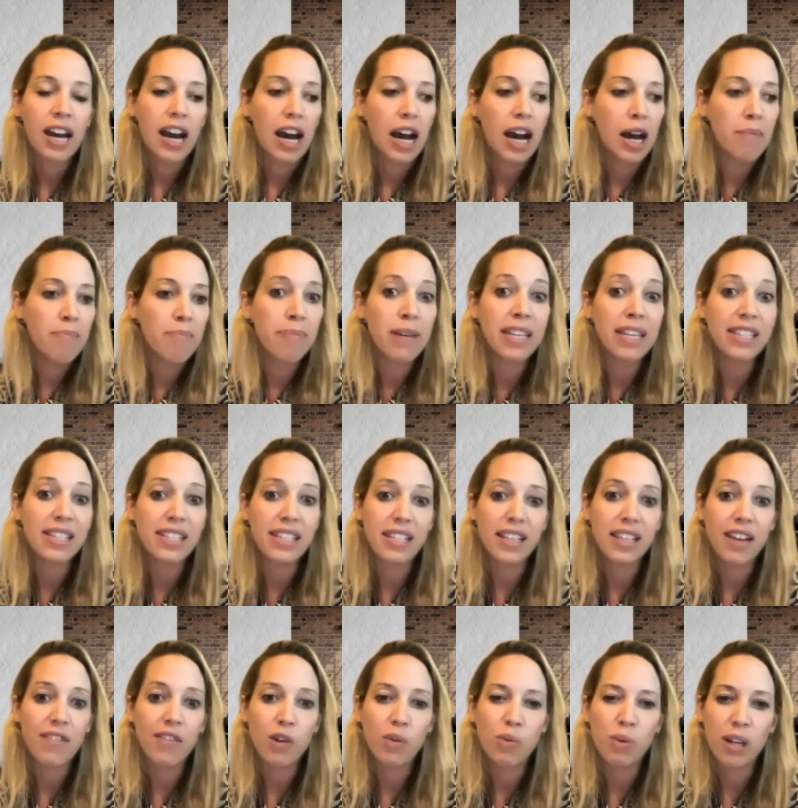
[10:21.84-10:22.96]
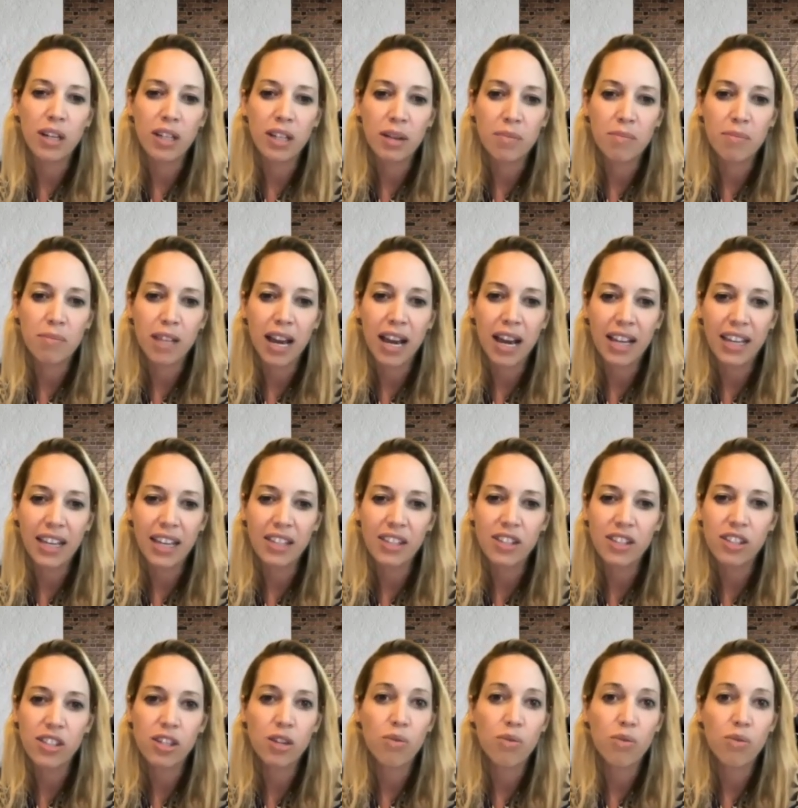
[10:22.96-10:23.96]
um, PCI level one compliance.